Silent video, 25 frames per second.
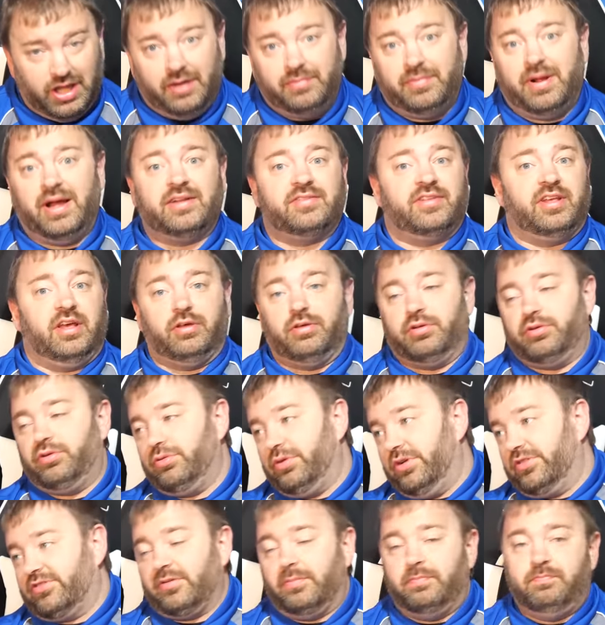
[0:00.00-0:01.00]
I'm not telling
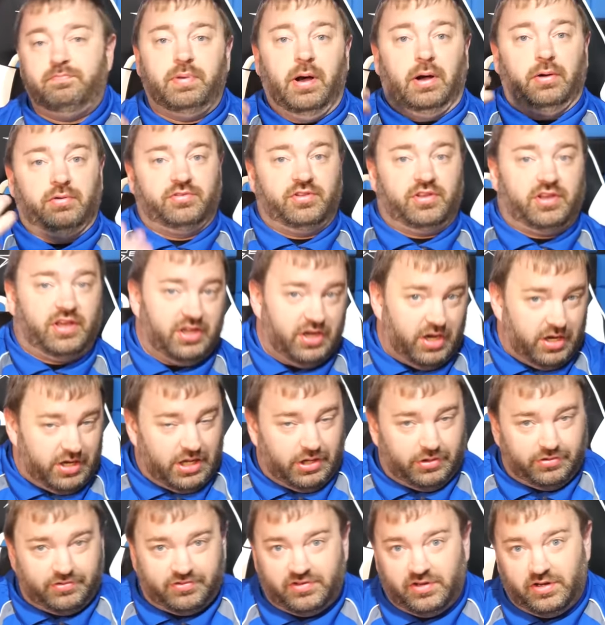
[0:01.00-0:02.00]
you it's about to get
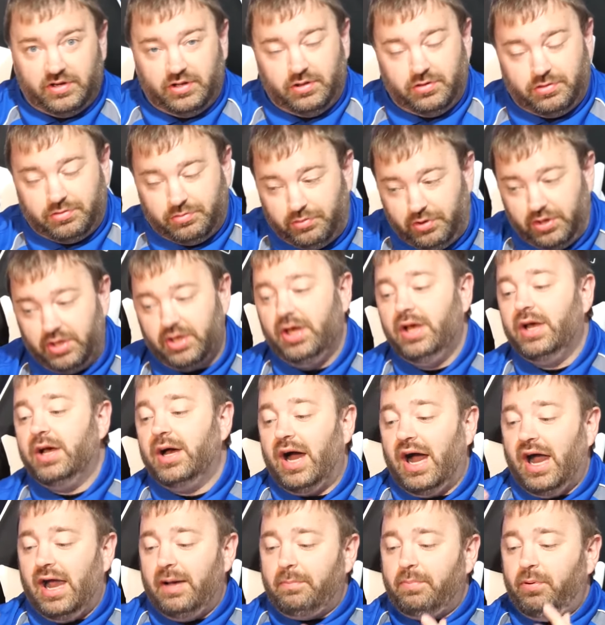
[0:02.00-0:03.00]
announced at E3.
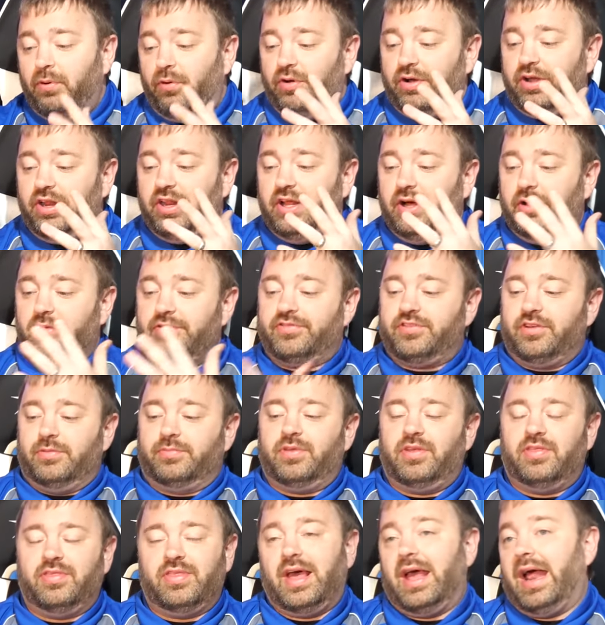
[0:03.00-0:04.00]
I'm pointing out
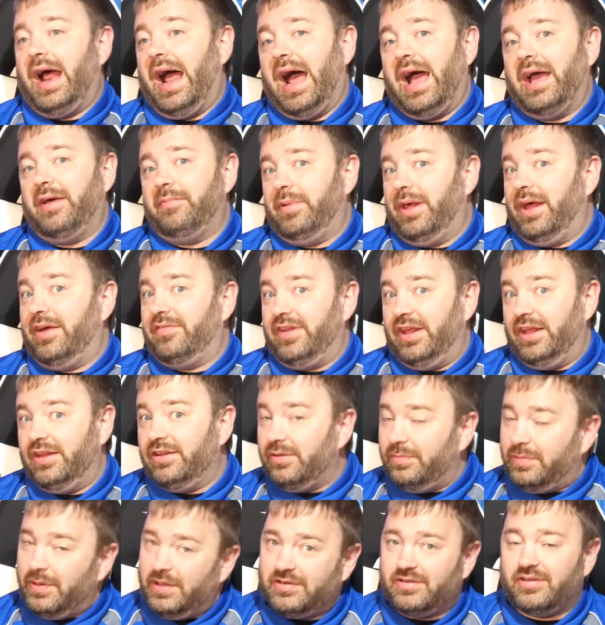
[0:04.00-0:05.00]
something that I have
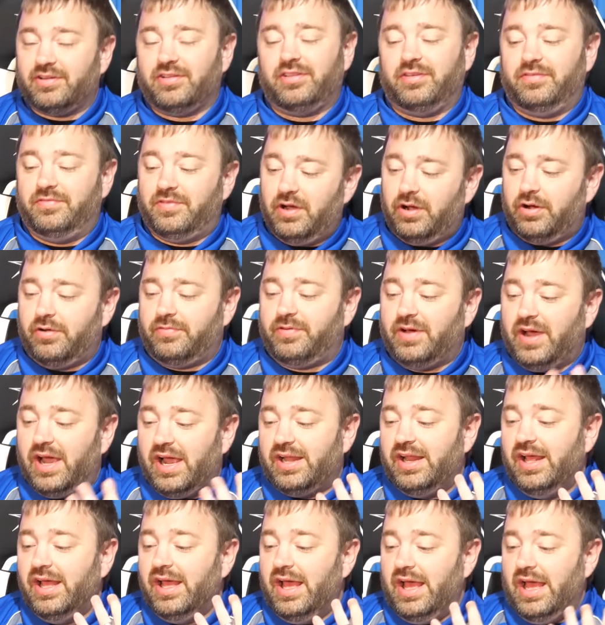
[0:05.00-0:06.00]
independently
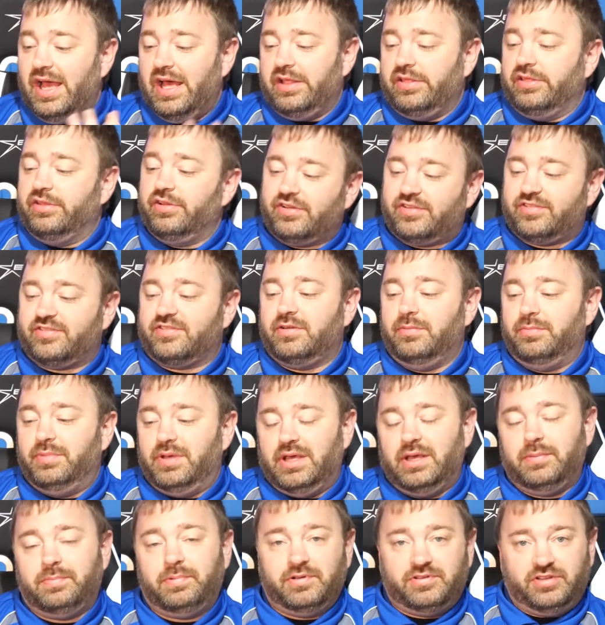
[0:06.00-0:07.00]
verified and looks to
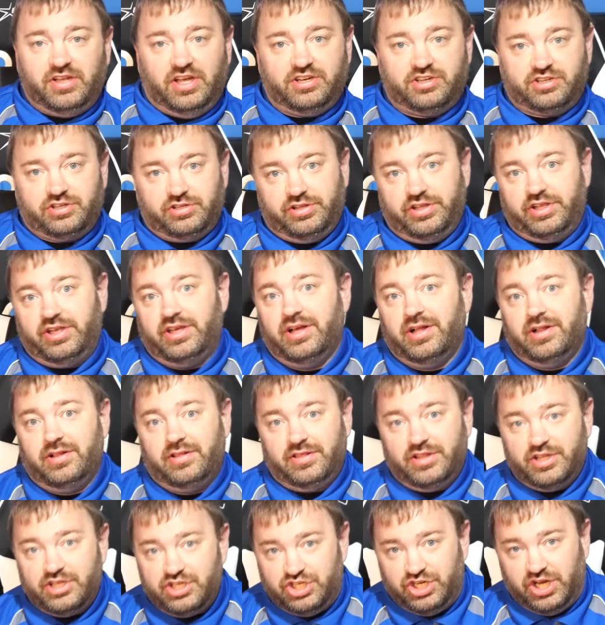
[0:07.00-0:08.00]
be potentially
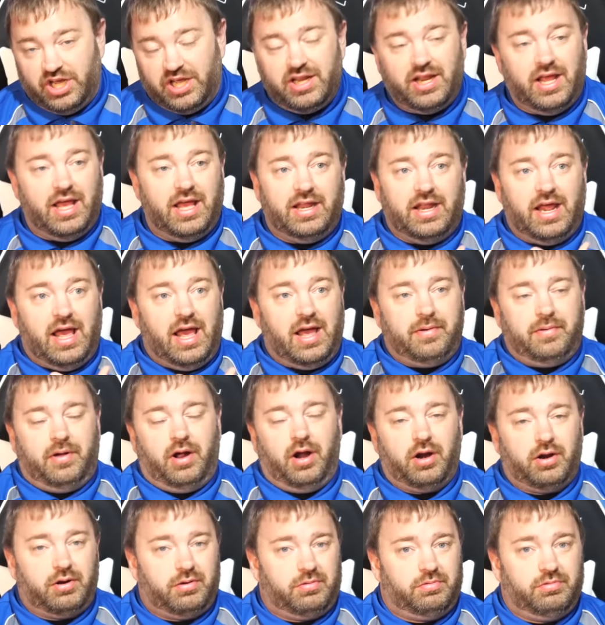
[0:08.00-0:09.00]
legit and at
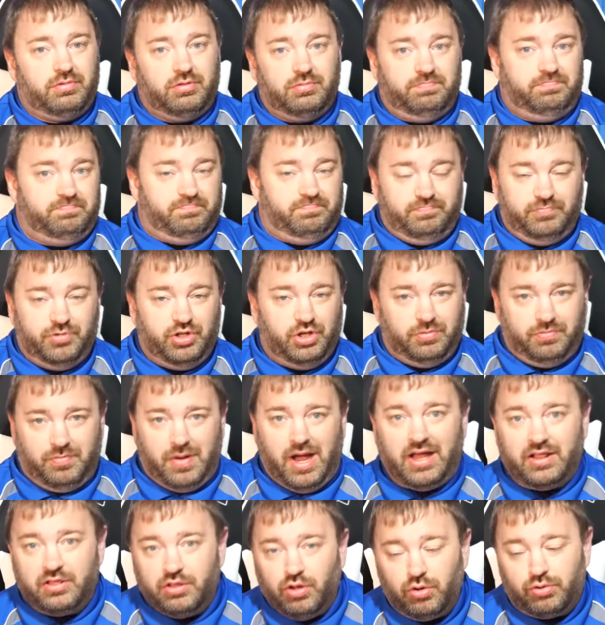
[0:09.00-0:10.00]
our you know,
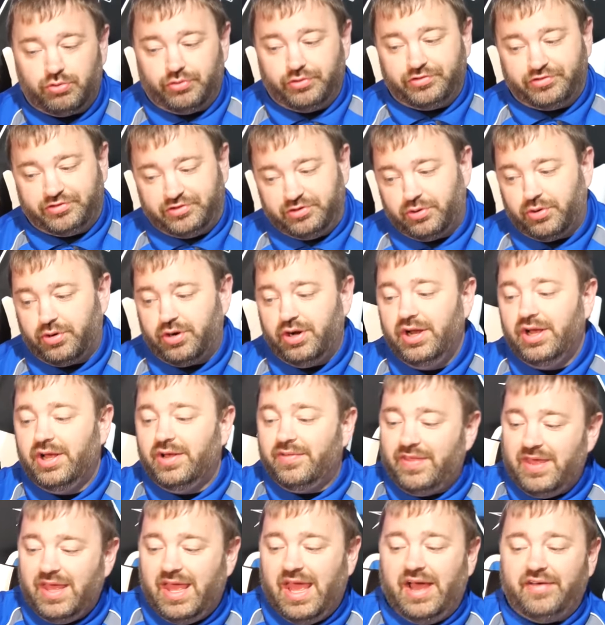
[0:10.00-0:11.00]
my local store,
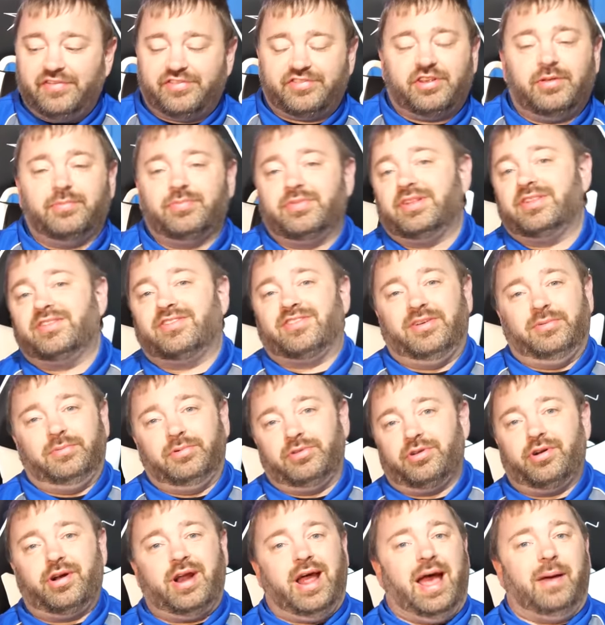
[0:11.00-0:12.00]
they have something
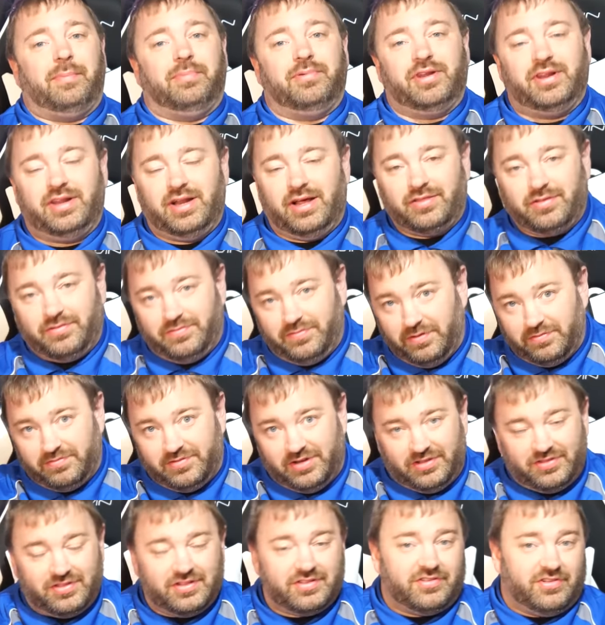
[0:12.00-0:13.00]
similar happening on the
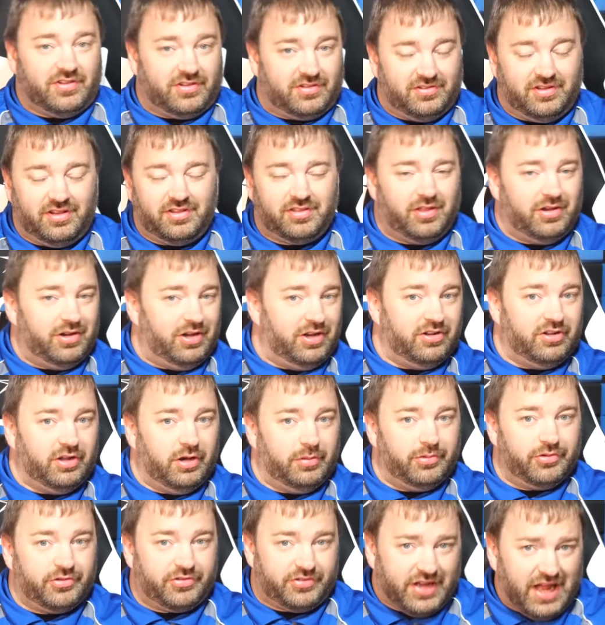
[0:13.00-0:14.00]
15th and 16th They need
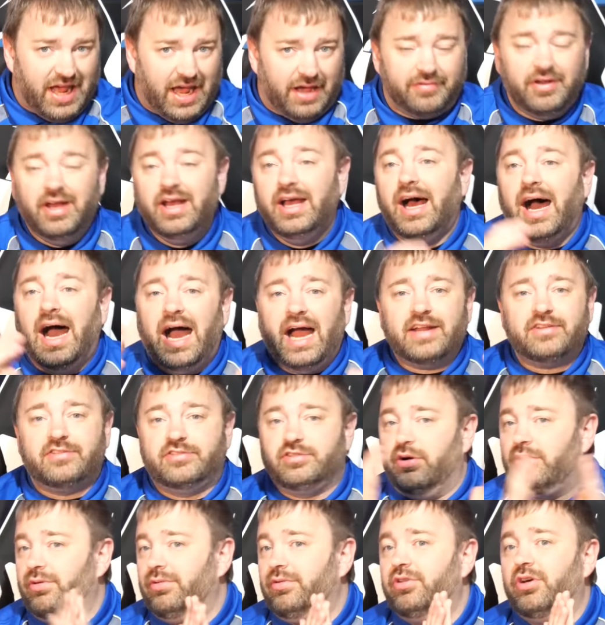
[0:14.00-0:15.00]
double staff. I
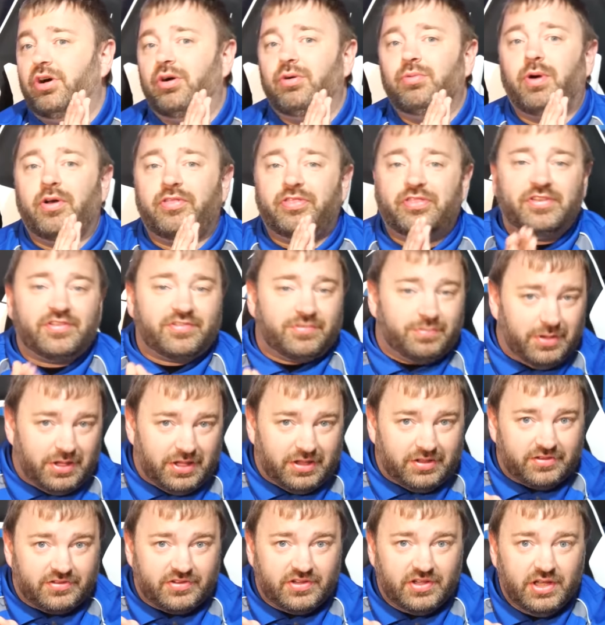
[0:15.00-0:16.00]
don't know what this
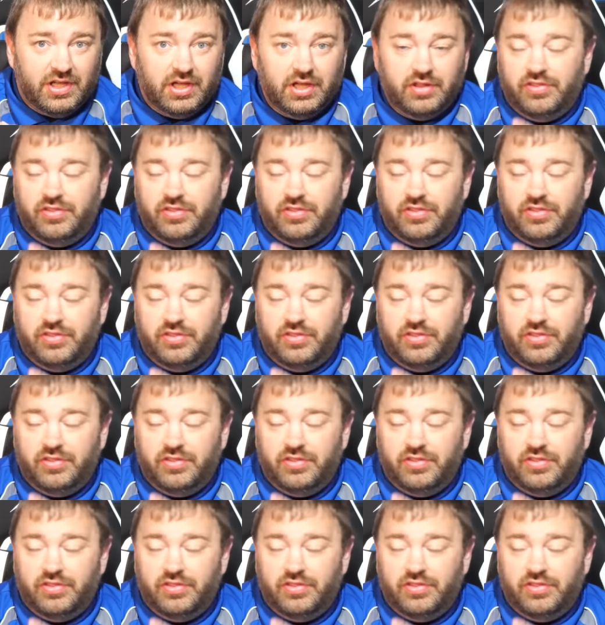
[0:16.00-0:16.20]
means.